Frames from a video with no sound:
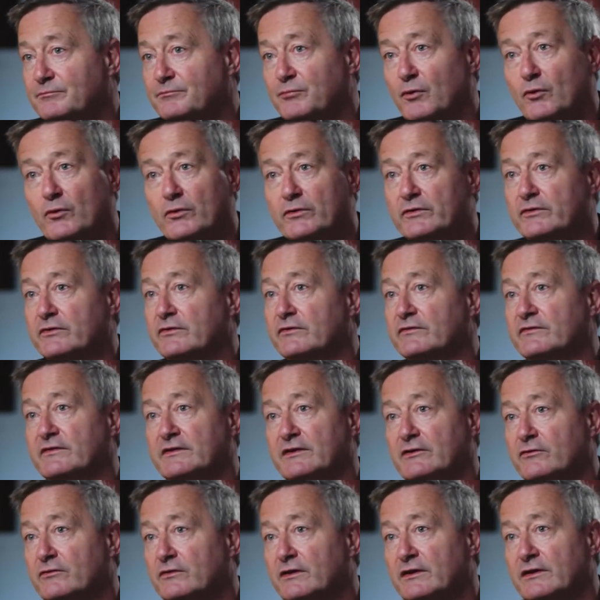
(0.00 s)
borders and
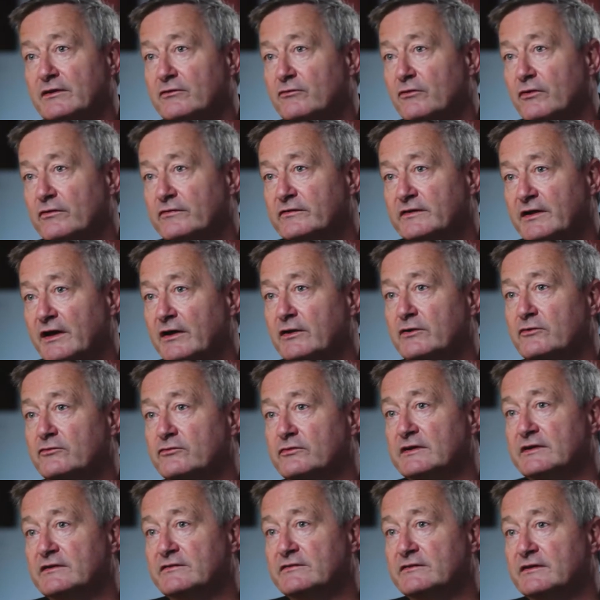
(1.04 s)
across
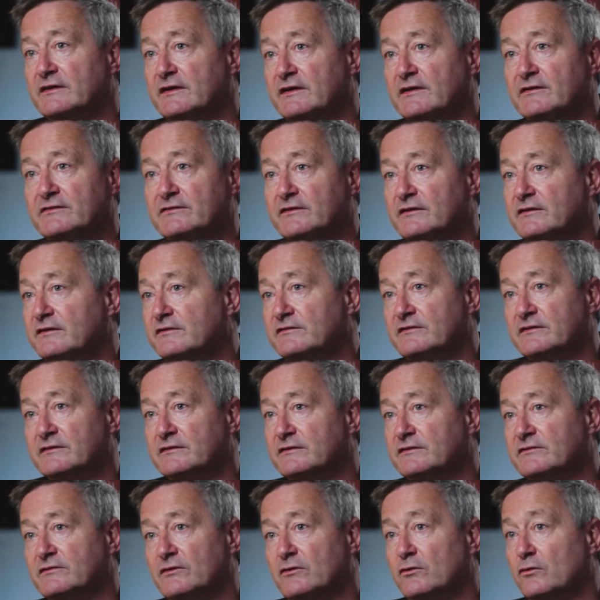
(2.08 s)
countries
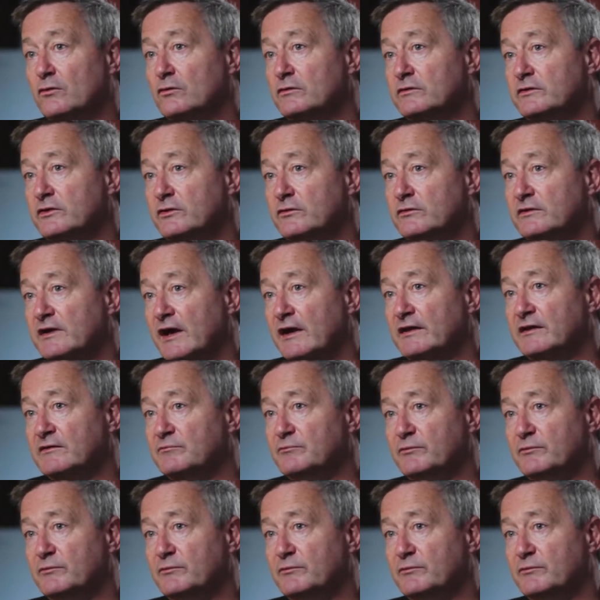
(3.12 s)
is a whole new kind of